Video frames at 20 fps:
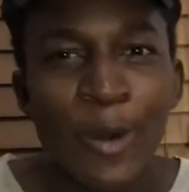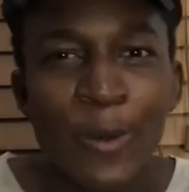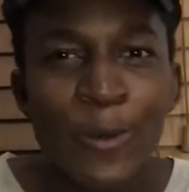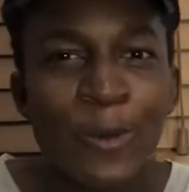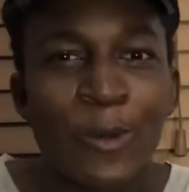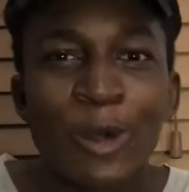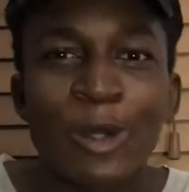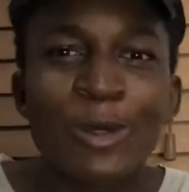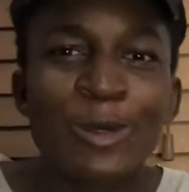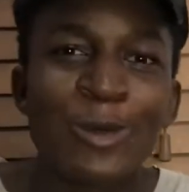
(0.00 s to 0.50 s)

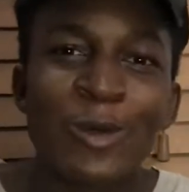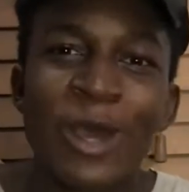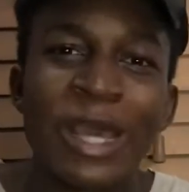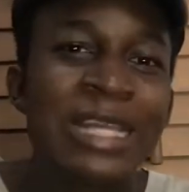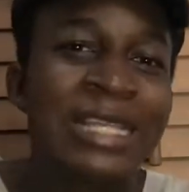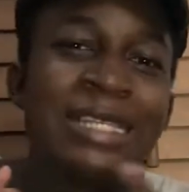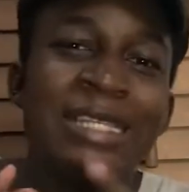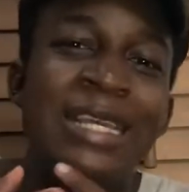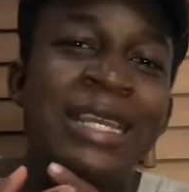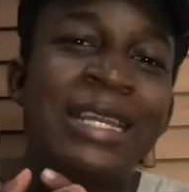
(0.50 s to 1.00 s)
what do I
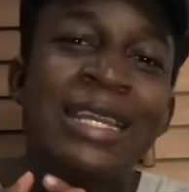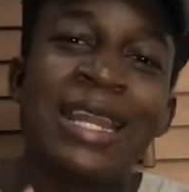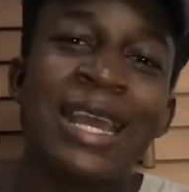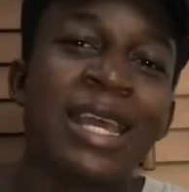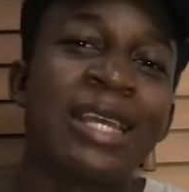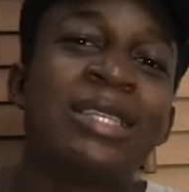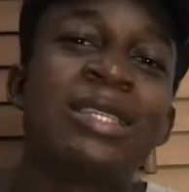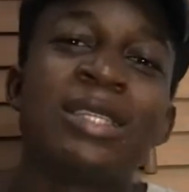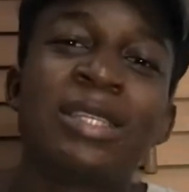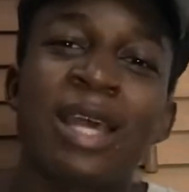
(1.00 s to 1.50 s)
say
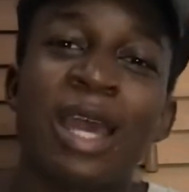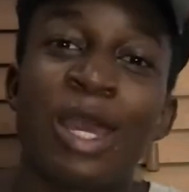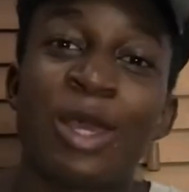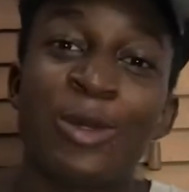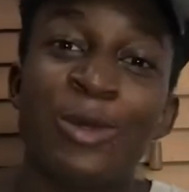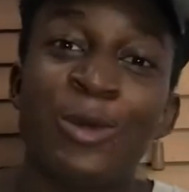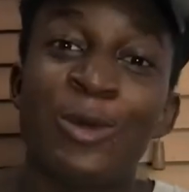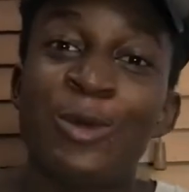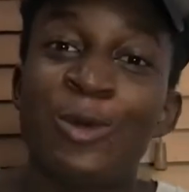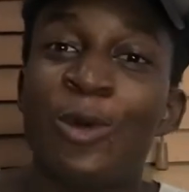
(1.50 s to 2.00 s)
next? I
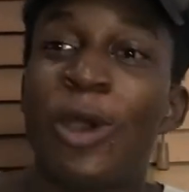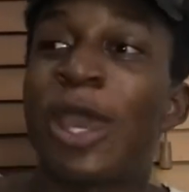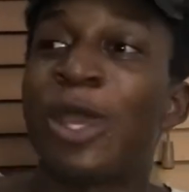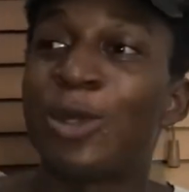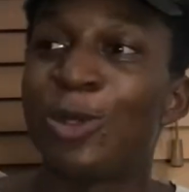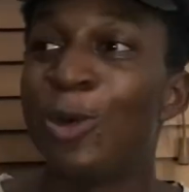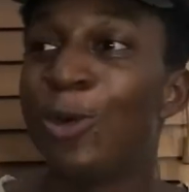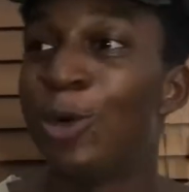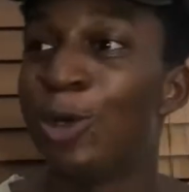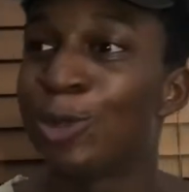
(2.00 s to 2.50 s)
don't know, and you
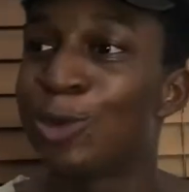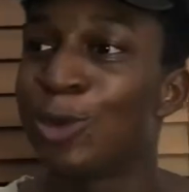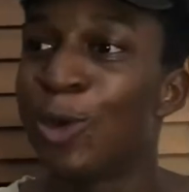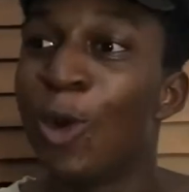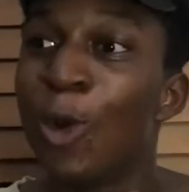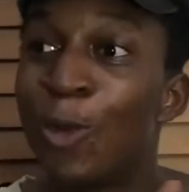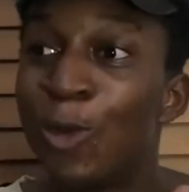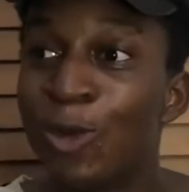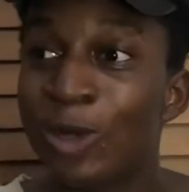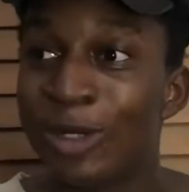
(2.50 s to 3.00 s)
don't want to
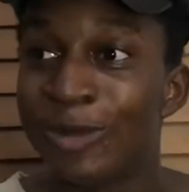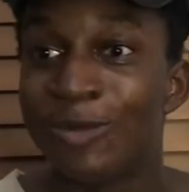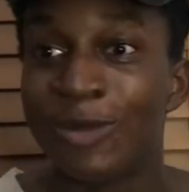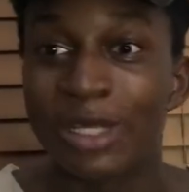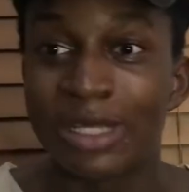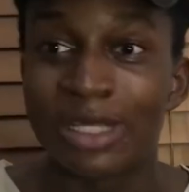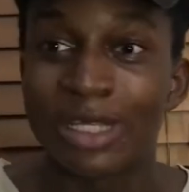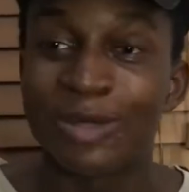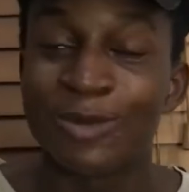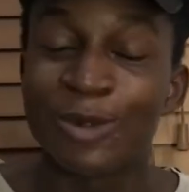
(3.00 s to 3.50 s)
open the
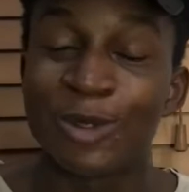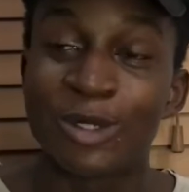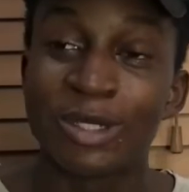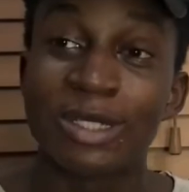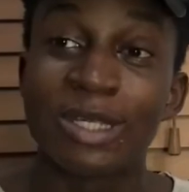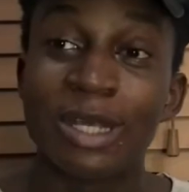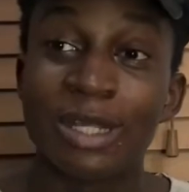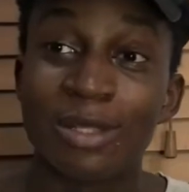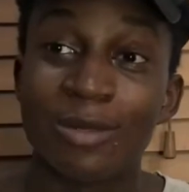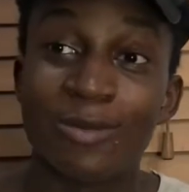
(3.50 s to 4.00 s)
message because
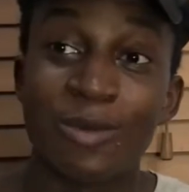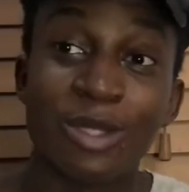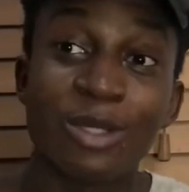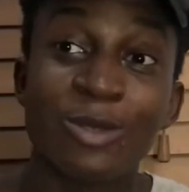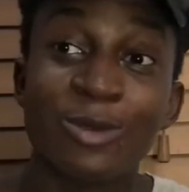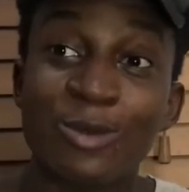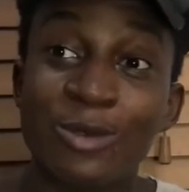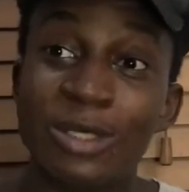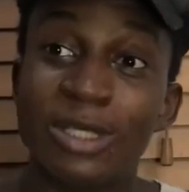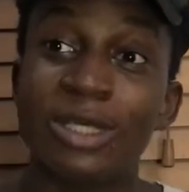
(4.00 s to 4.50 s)
the
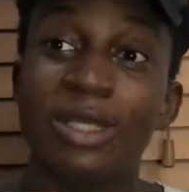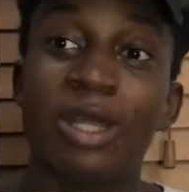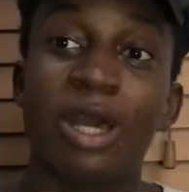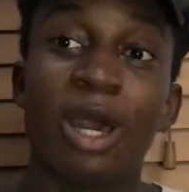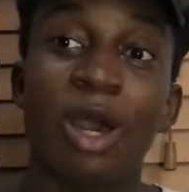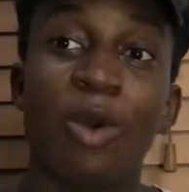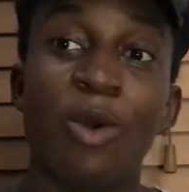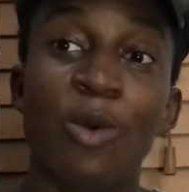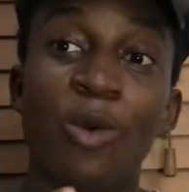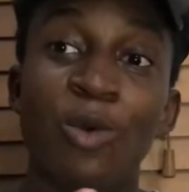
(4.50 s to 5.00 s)
person will see
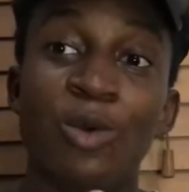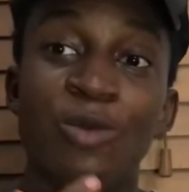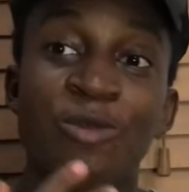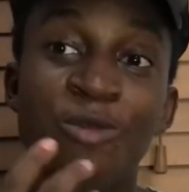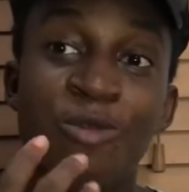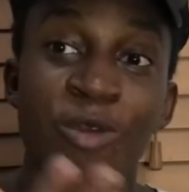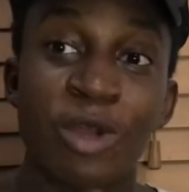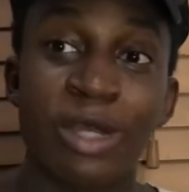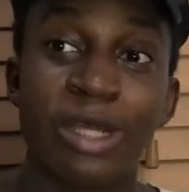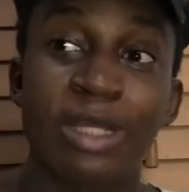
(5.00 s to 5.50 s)
that, oh, you've
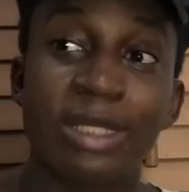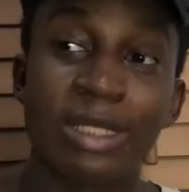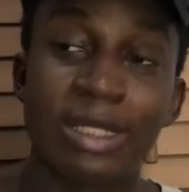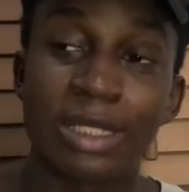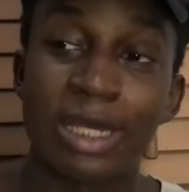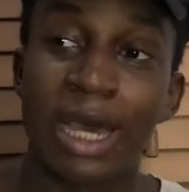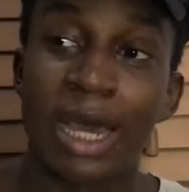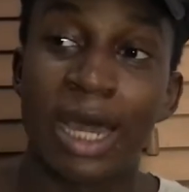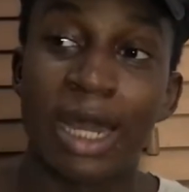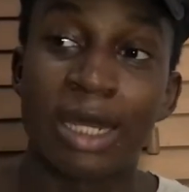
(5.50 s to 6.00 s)
read it
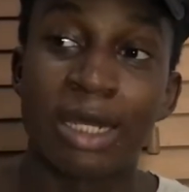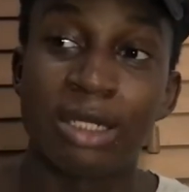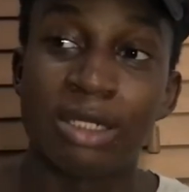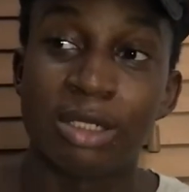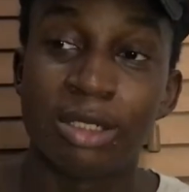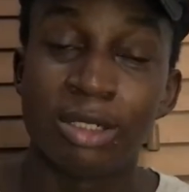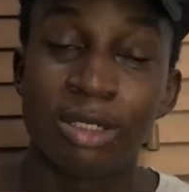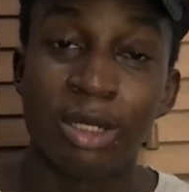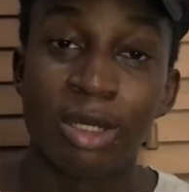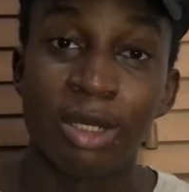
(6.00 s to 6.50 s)
and
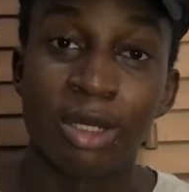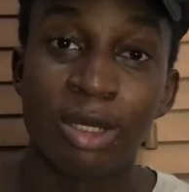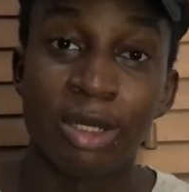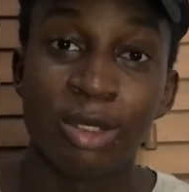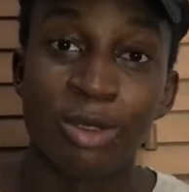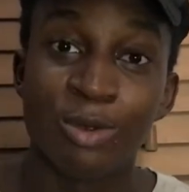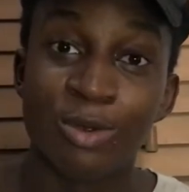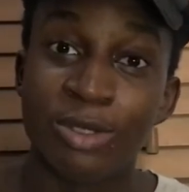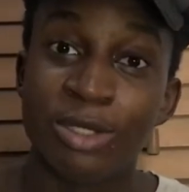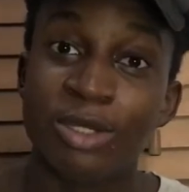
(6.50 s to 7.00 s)

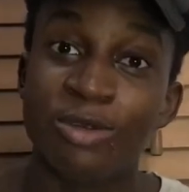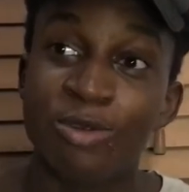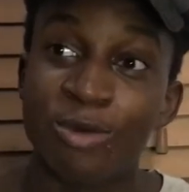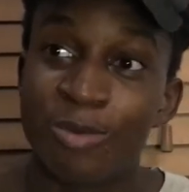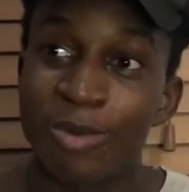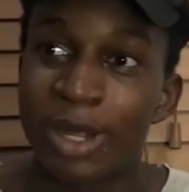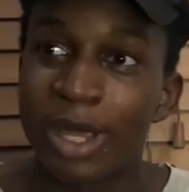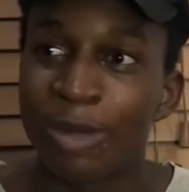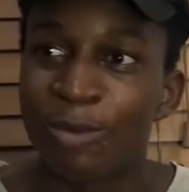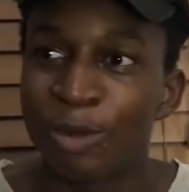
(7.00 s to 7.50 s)
you didn't
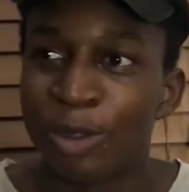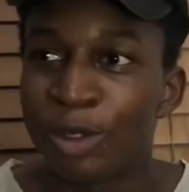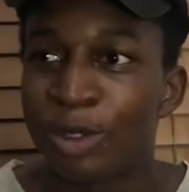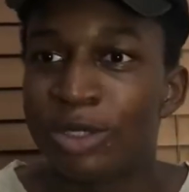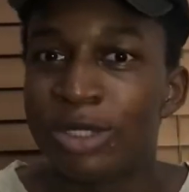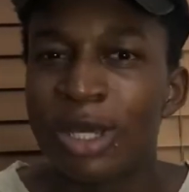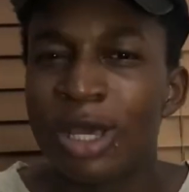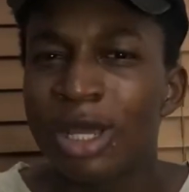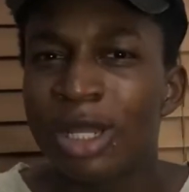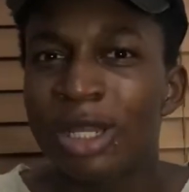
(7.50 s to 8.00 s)
reply,
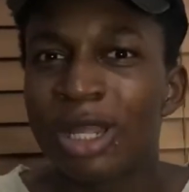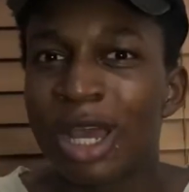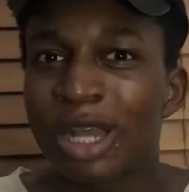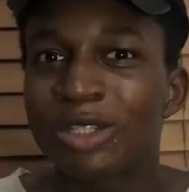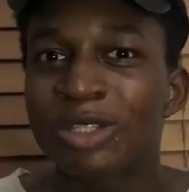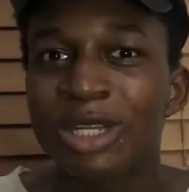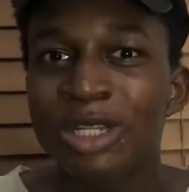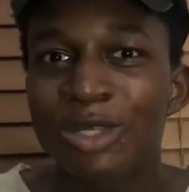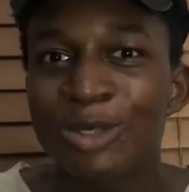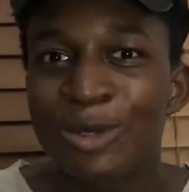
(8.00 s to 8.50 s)
because there are
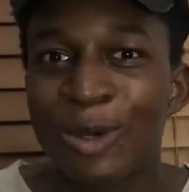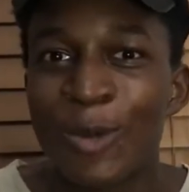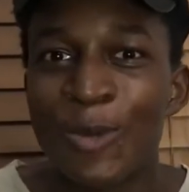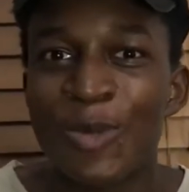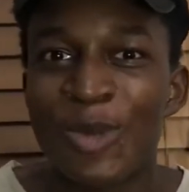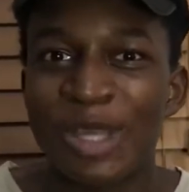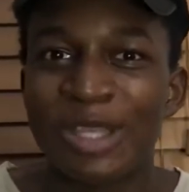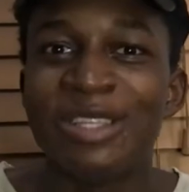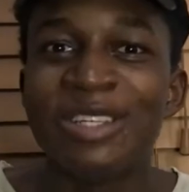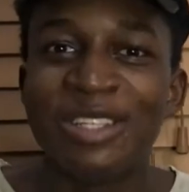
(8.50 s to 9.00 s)
actually some
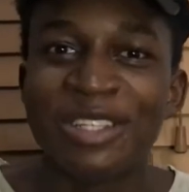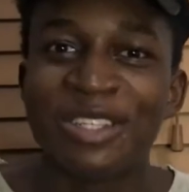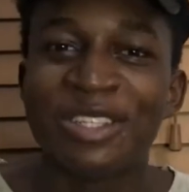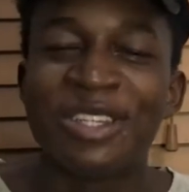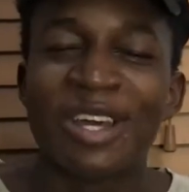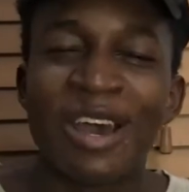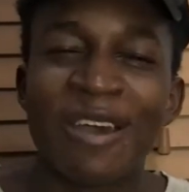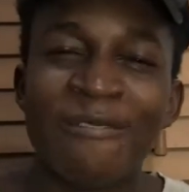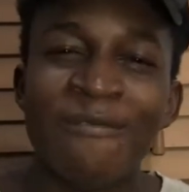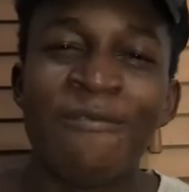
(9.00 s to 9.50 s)
messages
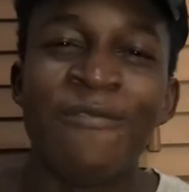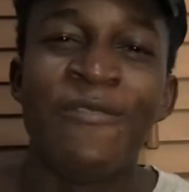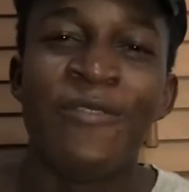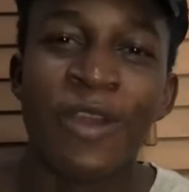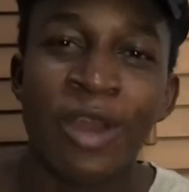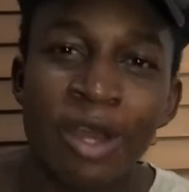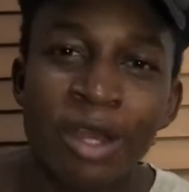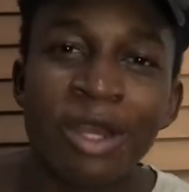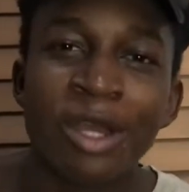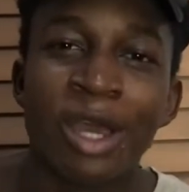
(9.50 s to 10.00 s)
that are
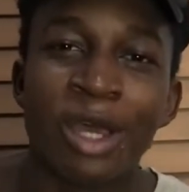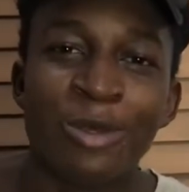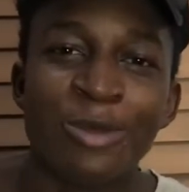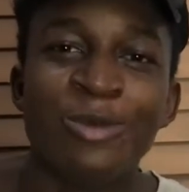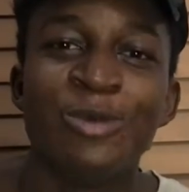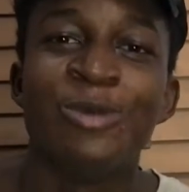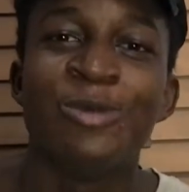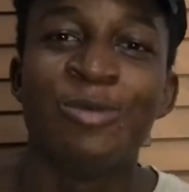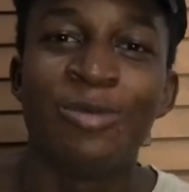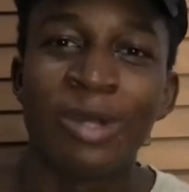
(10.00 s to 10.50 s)
very hard to
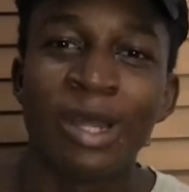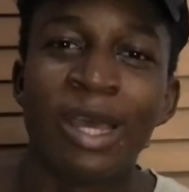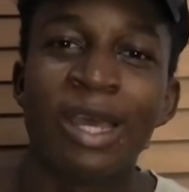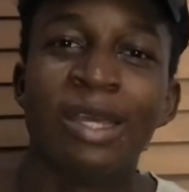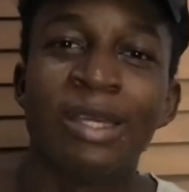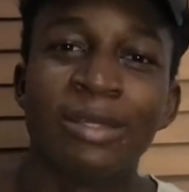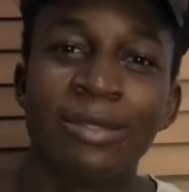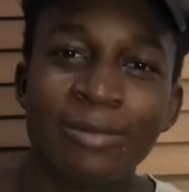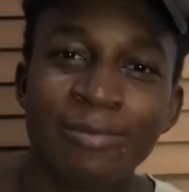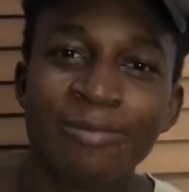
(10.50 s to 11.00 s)
reply.
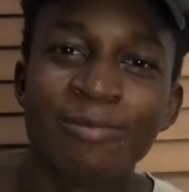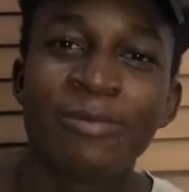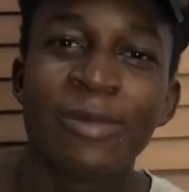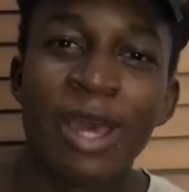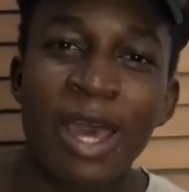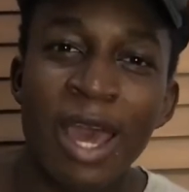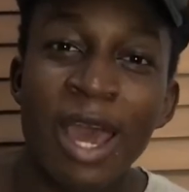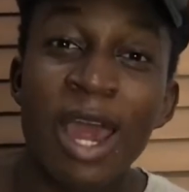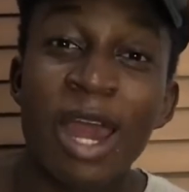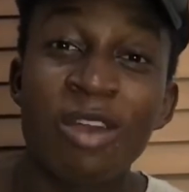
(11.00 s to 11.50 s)

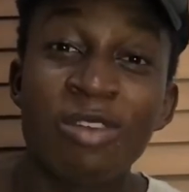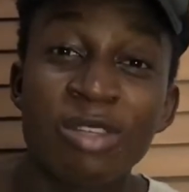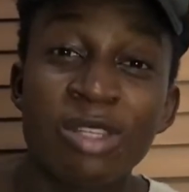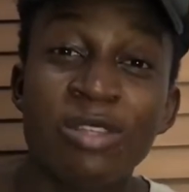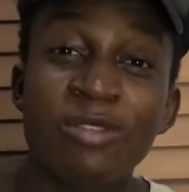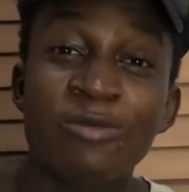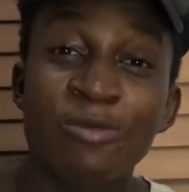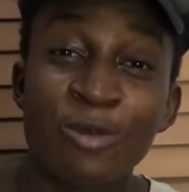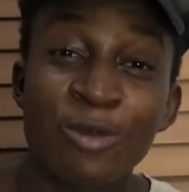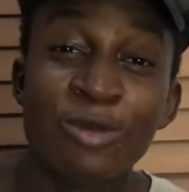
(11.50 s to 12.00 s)
I
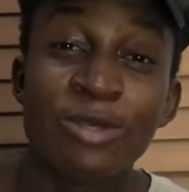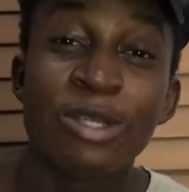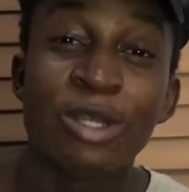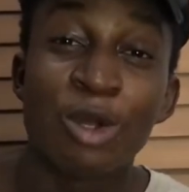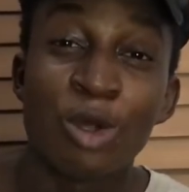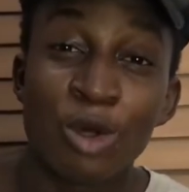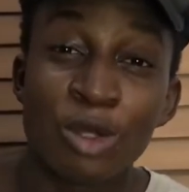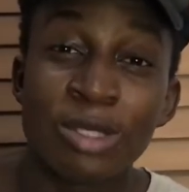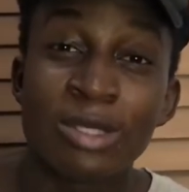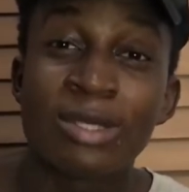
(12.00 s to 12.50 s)
received those a
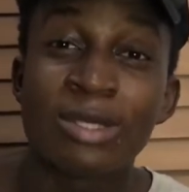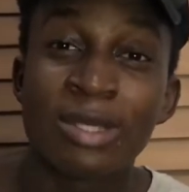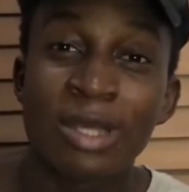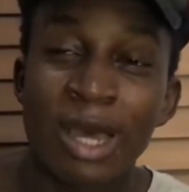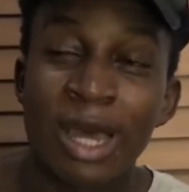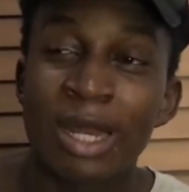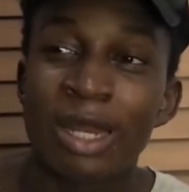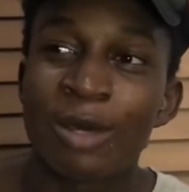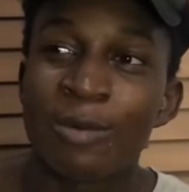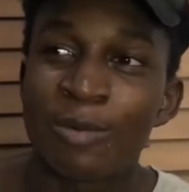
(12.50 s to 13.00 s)
lot,
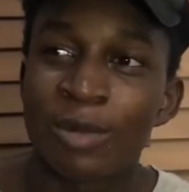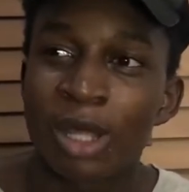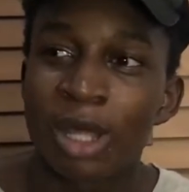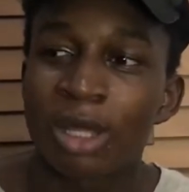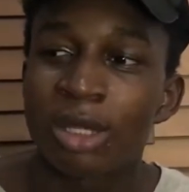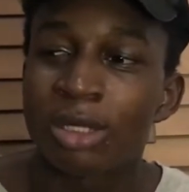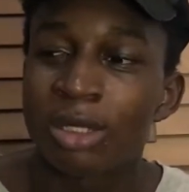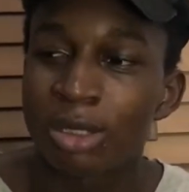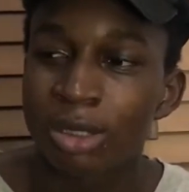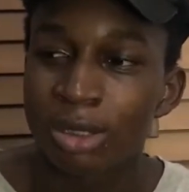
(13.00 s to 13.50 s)
and I'm
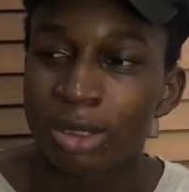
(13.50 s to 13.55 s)
like,